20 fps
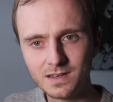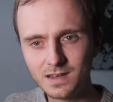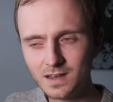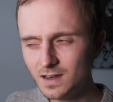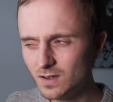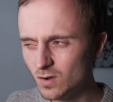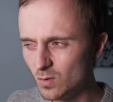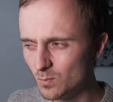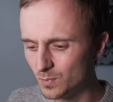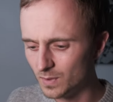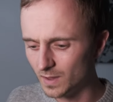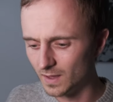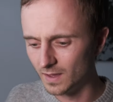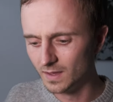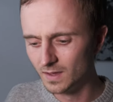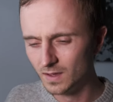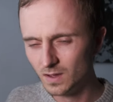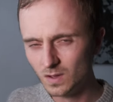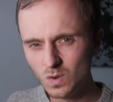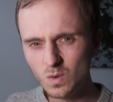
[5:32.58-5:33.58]
and a little bit
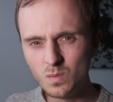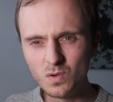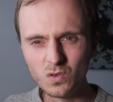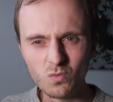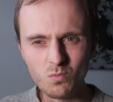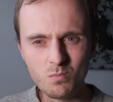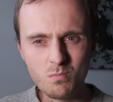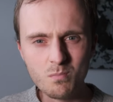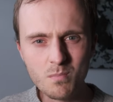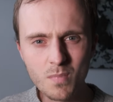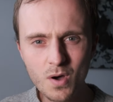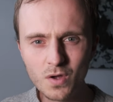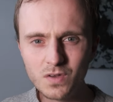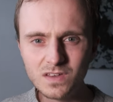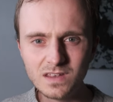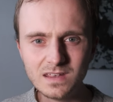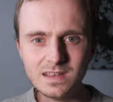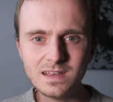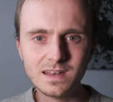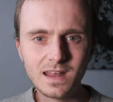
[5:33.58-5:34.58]
almost
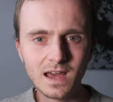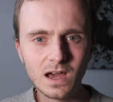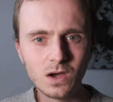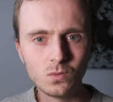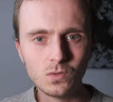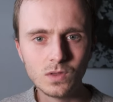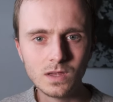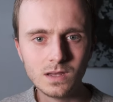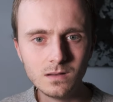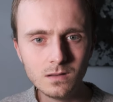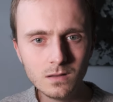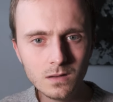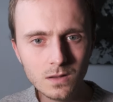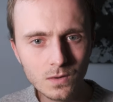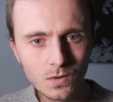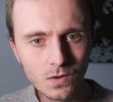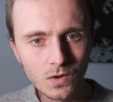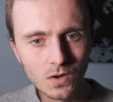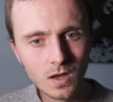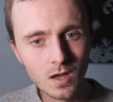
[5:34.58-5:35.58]
muddy in how they
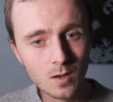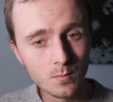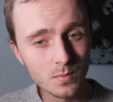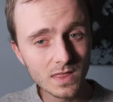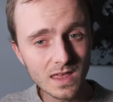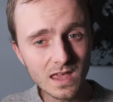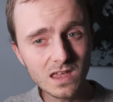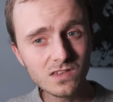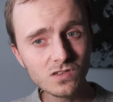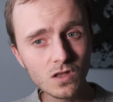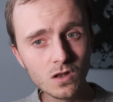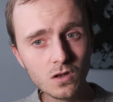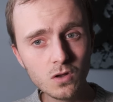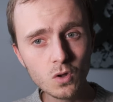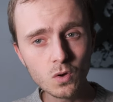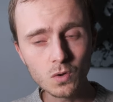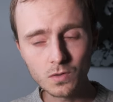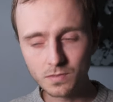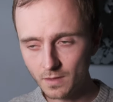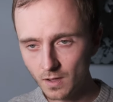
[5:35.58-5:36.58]
look, but there is a
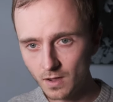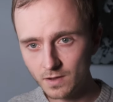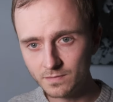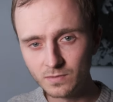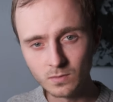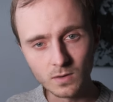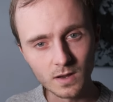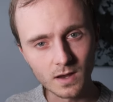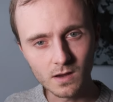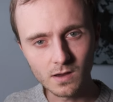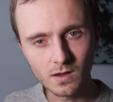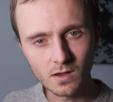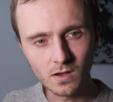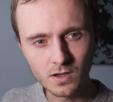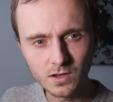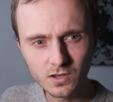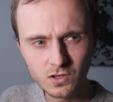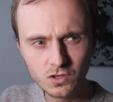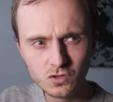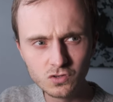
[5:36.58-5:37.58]
look that I feel like
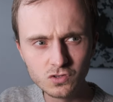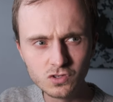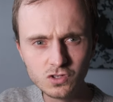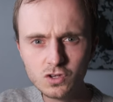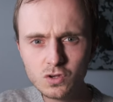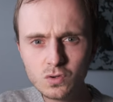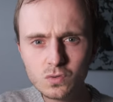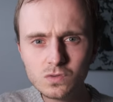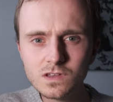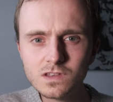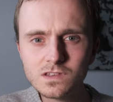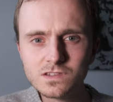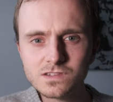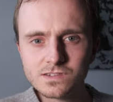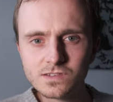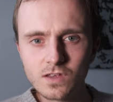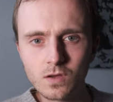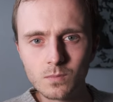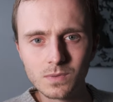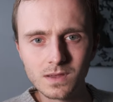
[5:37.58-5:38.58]
I could use in
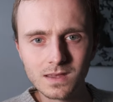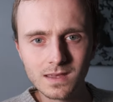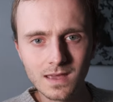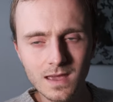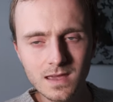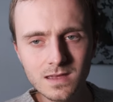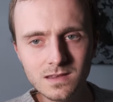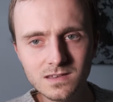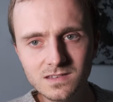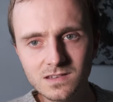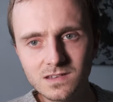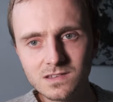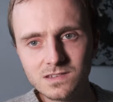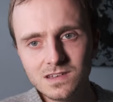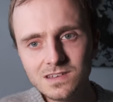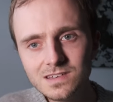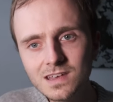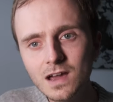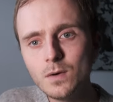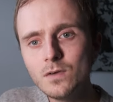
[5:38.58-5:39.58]
some cases.
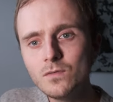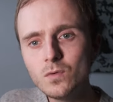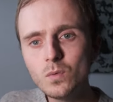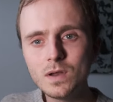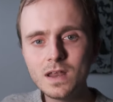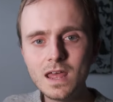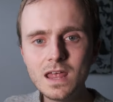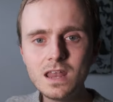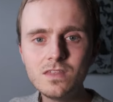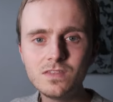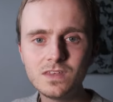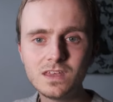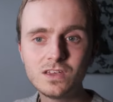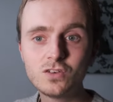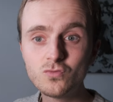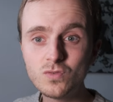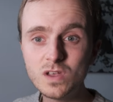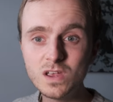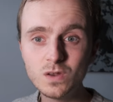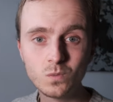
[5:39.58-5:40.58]
It's however when anything
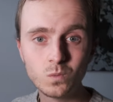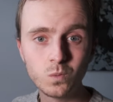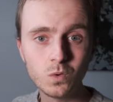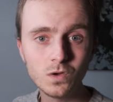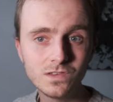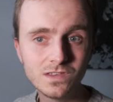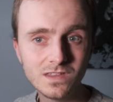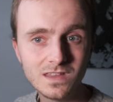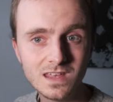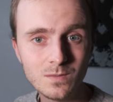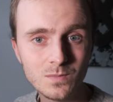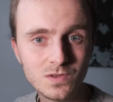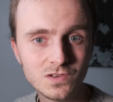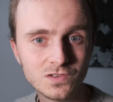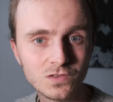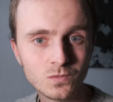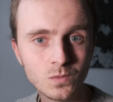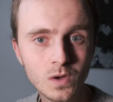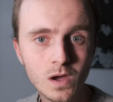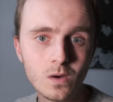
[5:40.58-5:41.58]
green was in the image
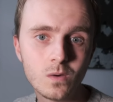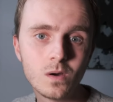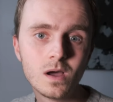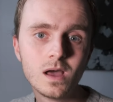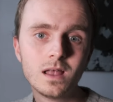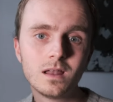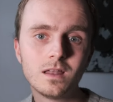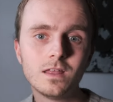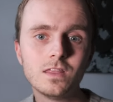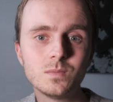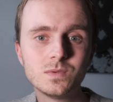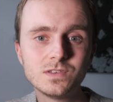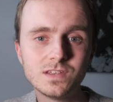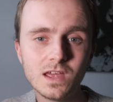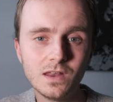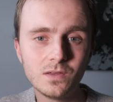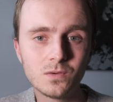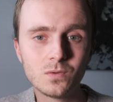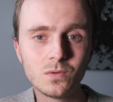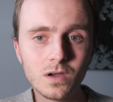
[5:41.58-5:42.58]
as well, like the
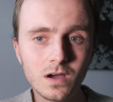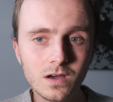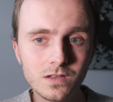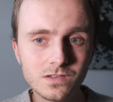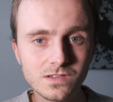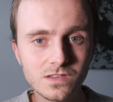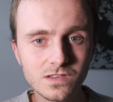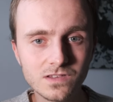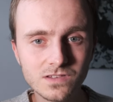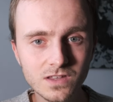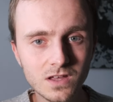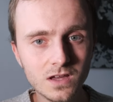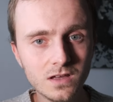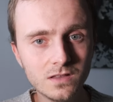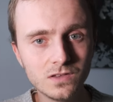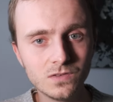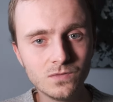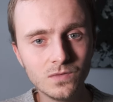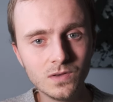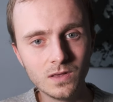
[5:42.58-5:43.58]
botanical gardens at the start of
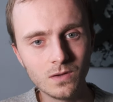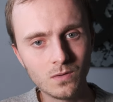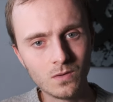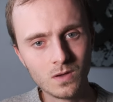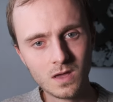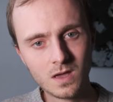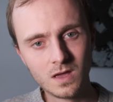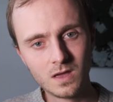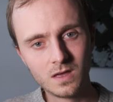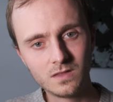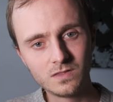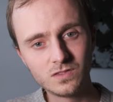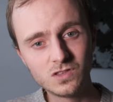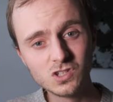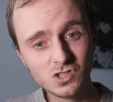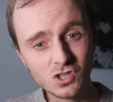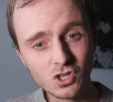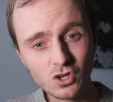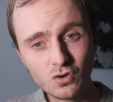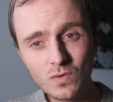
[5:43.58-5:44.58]
this video,
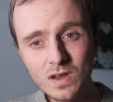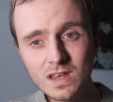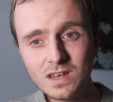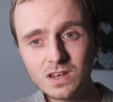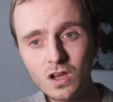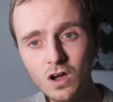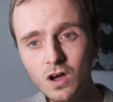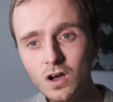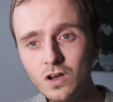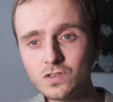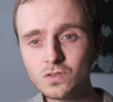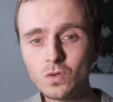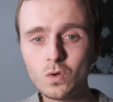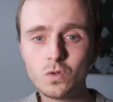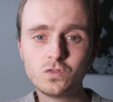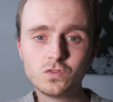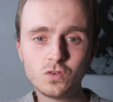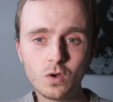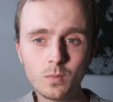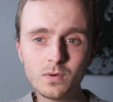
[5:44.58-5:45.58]
just the green cast
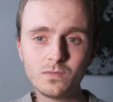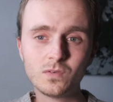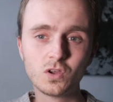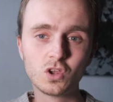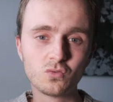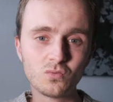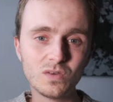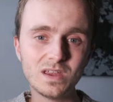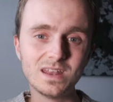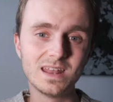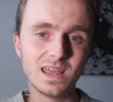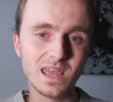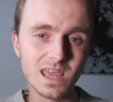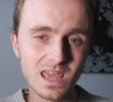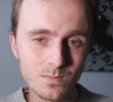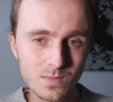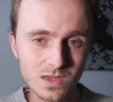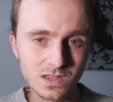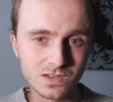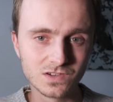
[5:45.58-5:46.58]
on top of a green
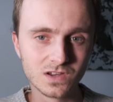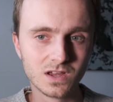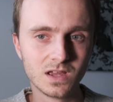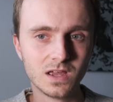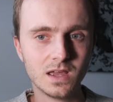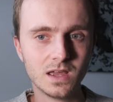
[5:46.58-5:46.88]
image